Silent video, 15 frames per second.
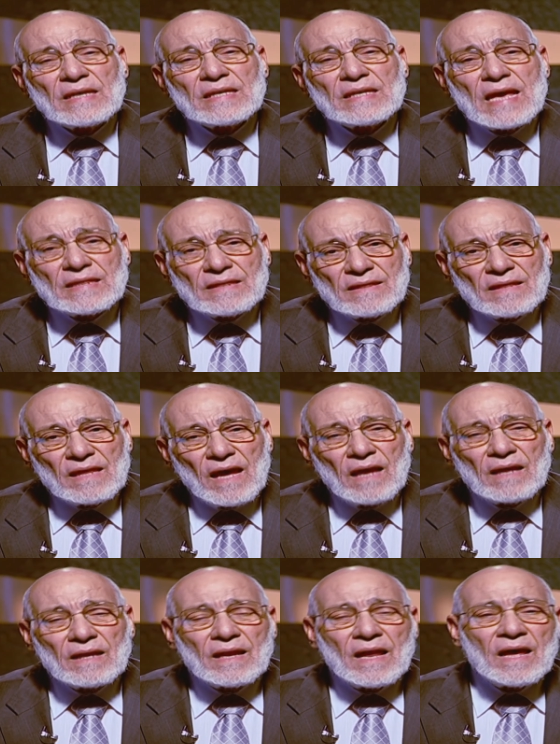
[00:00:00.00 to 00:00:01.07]
yet
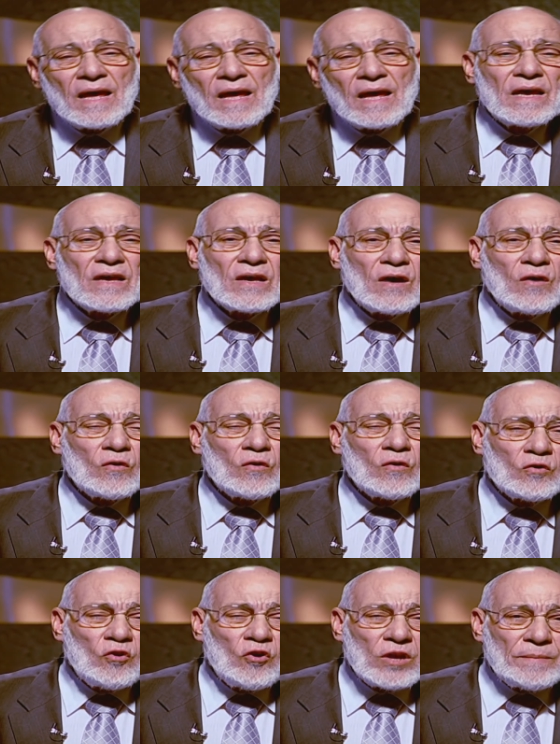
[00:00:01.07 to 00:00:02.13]
Allah, or
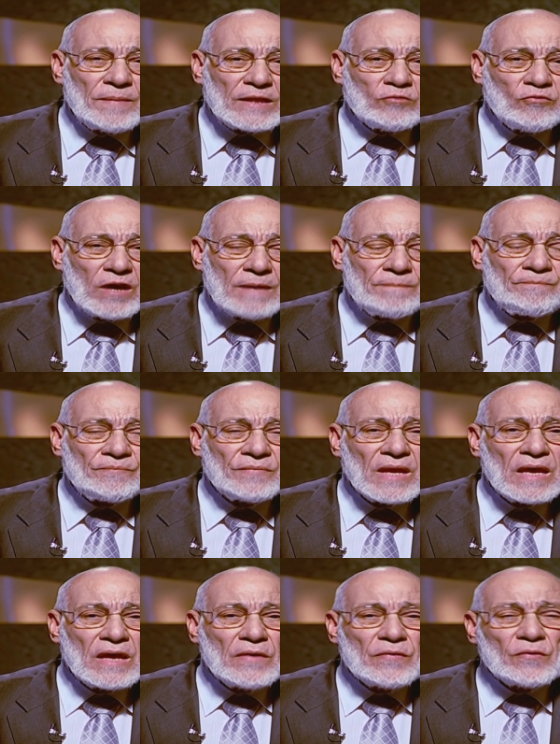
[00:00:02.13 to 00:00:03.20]
glory be to Him,
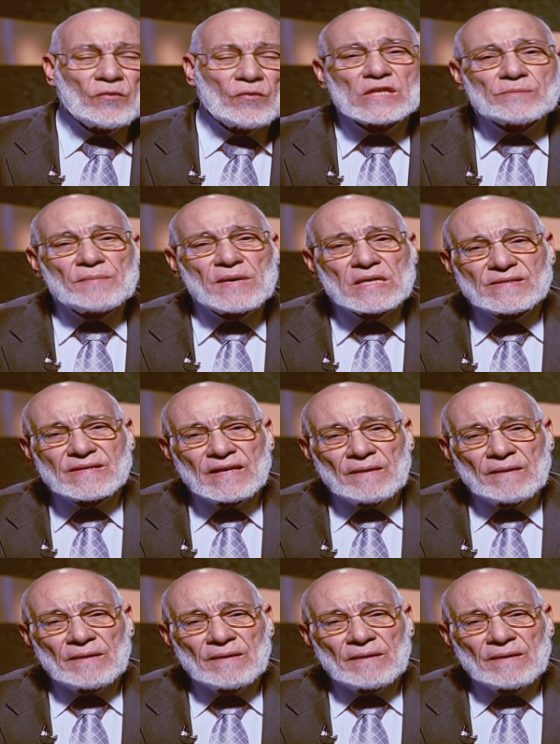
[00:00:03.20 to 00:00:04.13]
through His mercy,